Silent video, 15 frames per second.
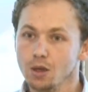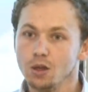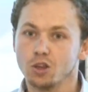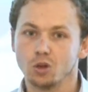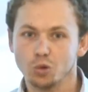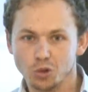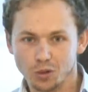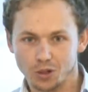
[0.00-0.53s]

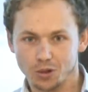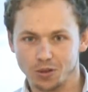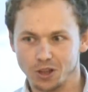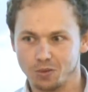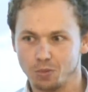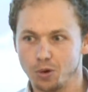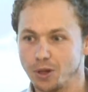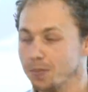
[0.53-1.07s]
So what do we do at this
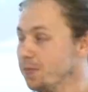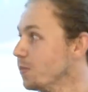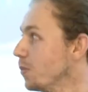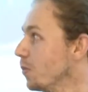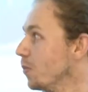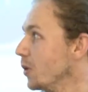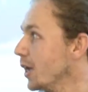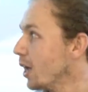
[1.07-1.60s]
point?
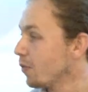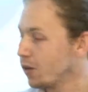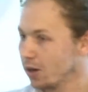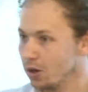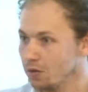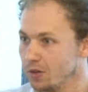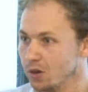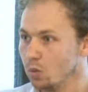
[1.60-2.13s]
We have
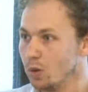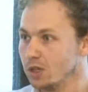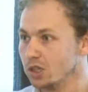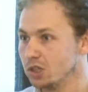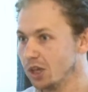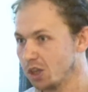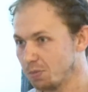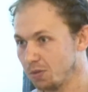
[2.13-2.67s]
clothing which
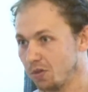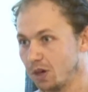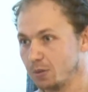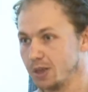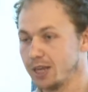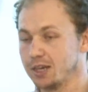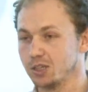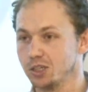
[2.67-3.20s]
does provide
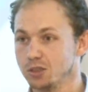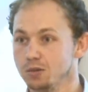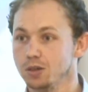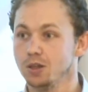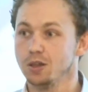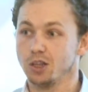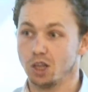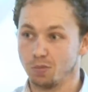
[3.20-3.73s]
protection.
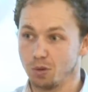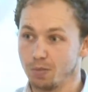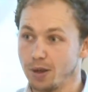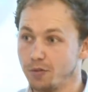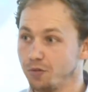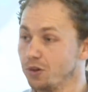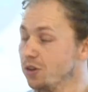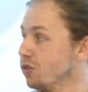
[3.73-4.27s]
This is
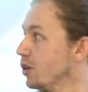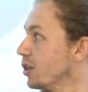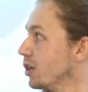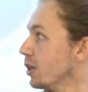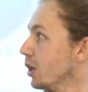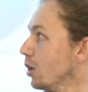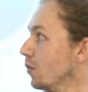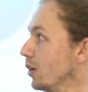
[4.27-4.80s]

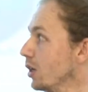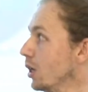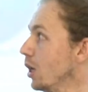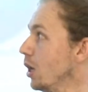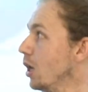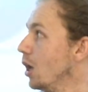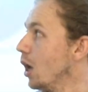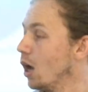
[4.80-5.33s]
permethrin-treated clothing,
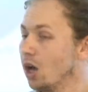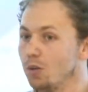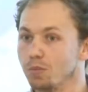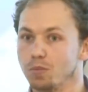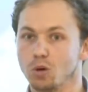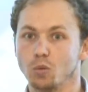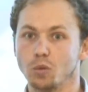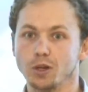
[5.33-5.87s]

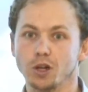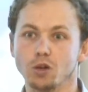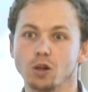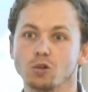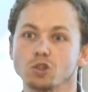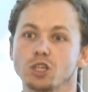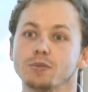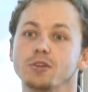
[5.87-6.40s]
but we know the
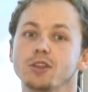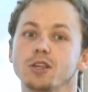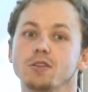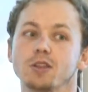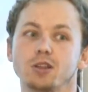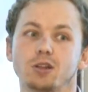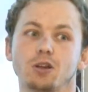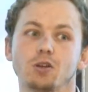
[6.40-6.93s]
longevity of
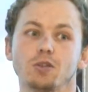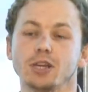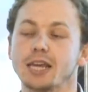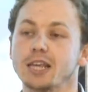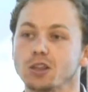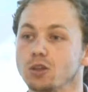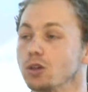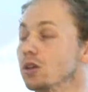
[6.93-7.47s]
this clothing
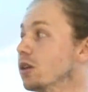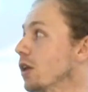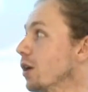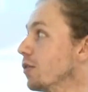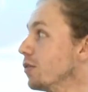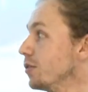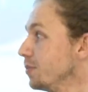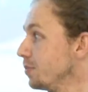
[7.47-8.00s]
isn't good enough.
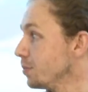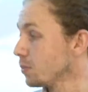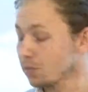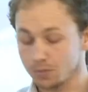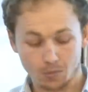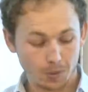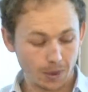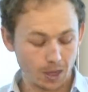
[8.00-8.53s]

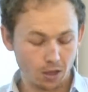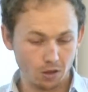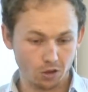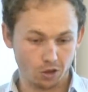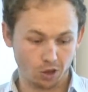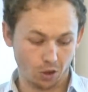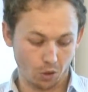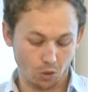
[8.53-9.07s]

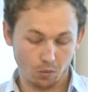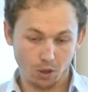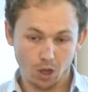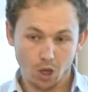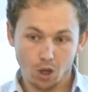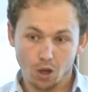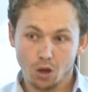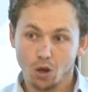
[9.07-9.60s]
So
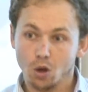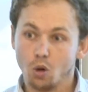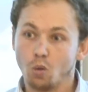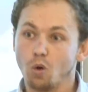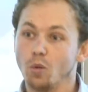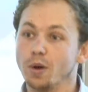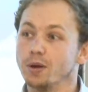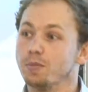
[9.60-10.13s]

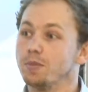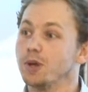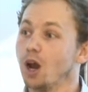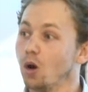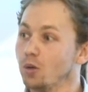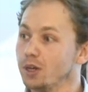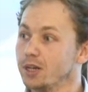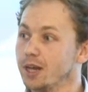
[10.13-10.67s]
what we're
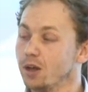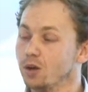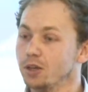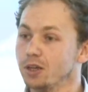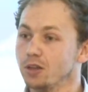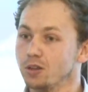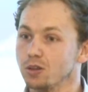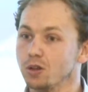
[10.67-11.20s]
currently now
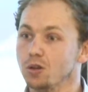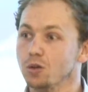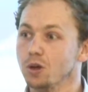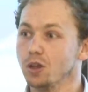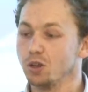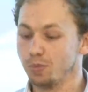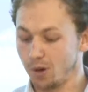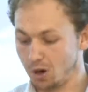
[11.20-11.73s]
looking to do
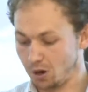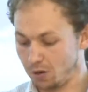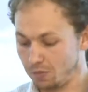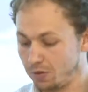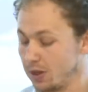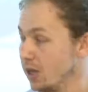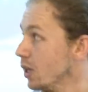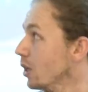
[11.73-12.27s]
as part of
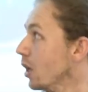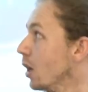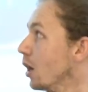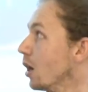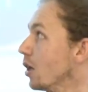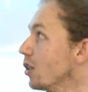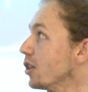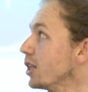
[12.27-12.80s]
the
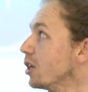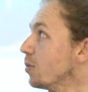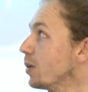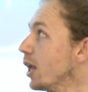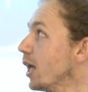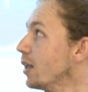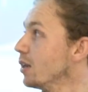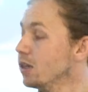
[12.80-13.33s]
Zika
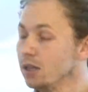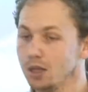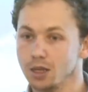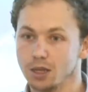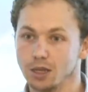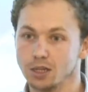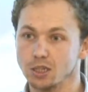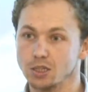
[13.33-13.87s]
Plan
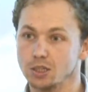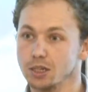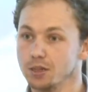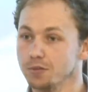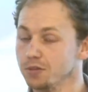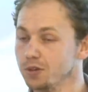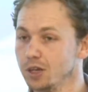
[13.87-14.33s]
initiative